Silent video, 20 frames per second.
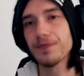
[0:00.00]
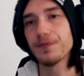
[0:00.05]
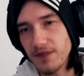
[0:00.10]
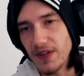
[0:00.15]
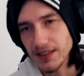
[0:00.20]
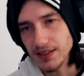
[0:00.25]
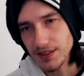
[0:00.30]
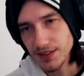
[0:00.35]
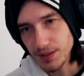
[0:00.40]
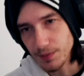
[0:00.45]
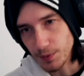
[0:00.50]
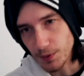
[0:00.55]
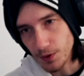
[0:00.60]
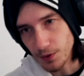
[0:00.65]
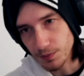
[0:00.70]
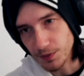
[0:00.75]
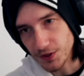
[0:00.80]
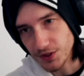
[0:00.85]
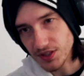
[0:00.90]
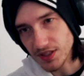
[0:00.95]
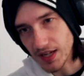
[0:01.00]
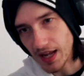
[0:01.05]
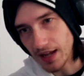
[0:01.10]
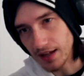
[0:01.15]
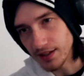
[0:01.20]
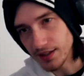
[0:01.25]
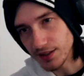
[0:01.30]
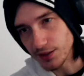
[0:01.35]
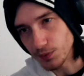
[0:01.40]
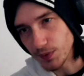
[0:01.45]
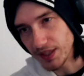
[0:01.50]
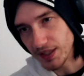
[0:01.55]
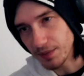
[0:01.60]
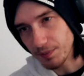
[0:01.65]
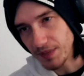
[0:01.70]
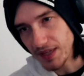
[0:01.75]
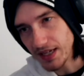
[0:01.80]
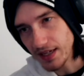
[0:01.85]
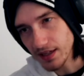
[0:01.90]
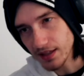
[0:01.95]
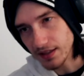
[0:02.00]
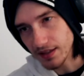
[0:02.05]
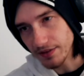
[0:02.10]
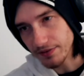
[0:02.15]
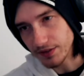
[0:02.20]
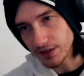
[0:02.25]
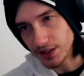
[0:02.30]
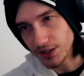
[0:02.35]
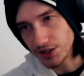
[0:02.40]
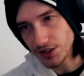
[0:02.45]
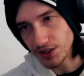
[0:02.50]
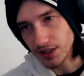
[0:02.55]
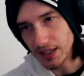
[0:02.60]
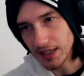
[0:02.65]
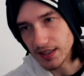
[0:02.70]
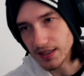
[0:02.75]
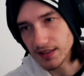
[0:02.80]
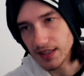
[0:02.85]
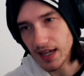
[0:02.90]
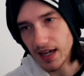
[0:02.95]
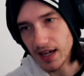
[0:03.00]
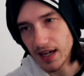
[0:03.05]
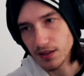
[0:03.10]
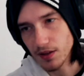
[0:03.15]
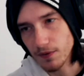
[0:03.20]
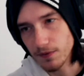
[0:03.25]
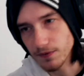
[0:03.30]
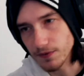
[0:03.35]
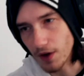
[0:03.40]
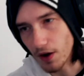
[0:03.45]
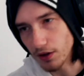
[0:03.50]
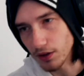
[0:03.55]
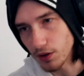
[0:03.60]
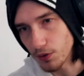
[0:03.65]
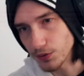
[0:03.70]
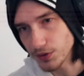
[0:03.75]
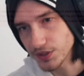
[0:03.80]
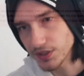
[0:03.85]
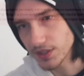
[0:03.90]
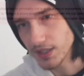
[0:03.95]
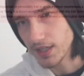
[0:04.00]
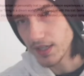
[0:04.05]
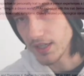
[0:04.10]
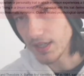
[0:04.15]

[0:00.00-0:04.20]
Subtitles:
Fantasy-prone personality's Wikipedia definition is as follows: